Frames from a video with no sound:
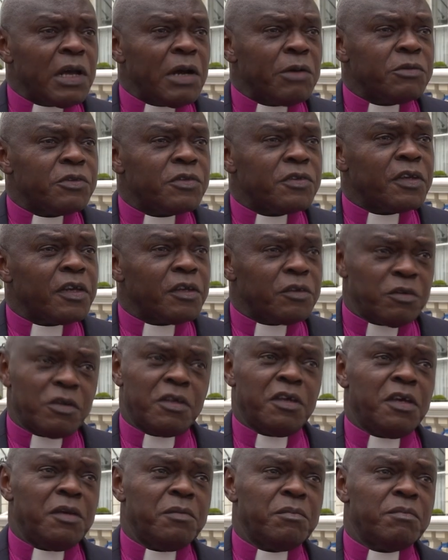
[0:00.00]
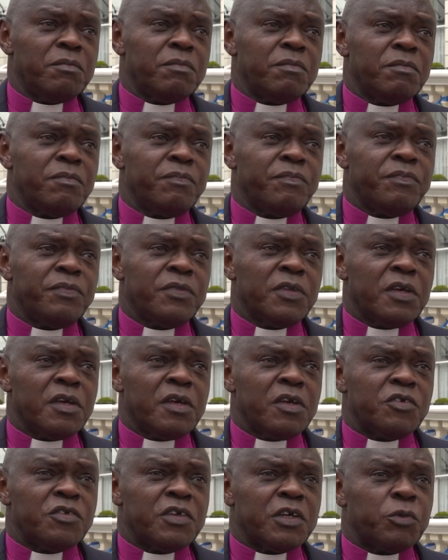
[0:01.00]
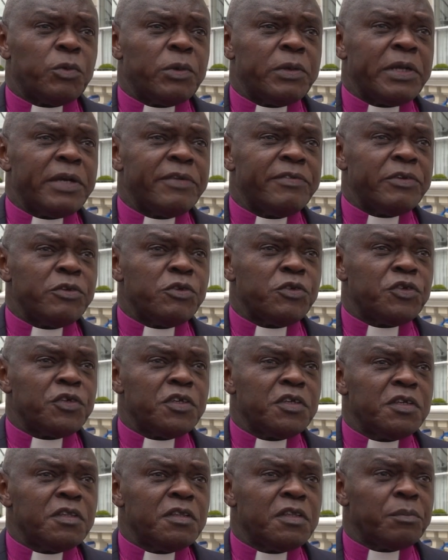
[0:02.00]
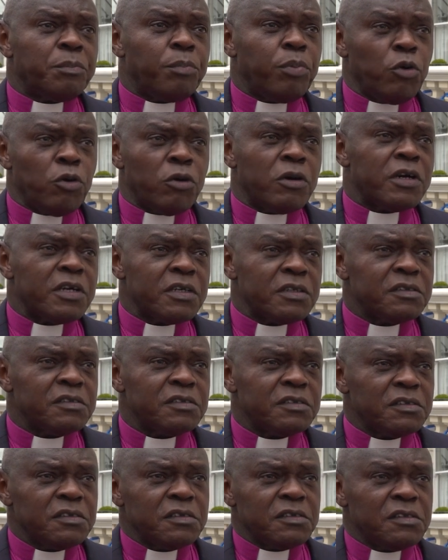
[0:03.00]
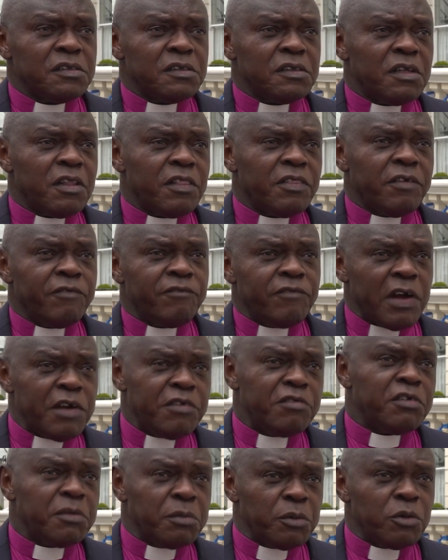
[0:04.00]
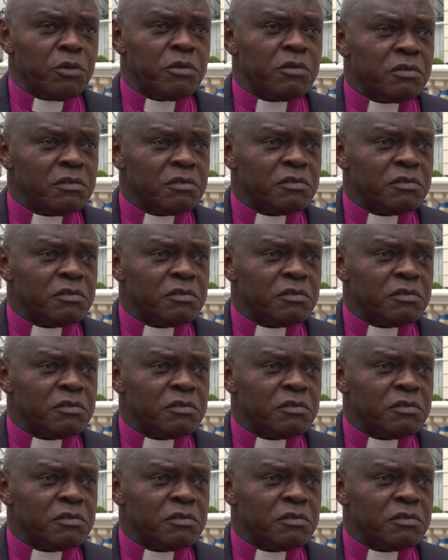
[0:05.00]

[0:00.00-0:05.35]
I would say to him is that whenever you see the poor, the vulnerable,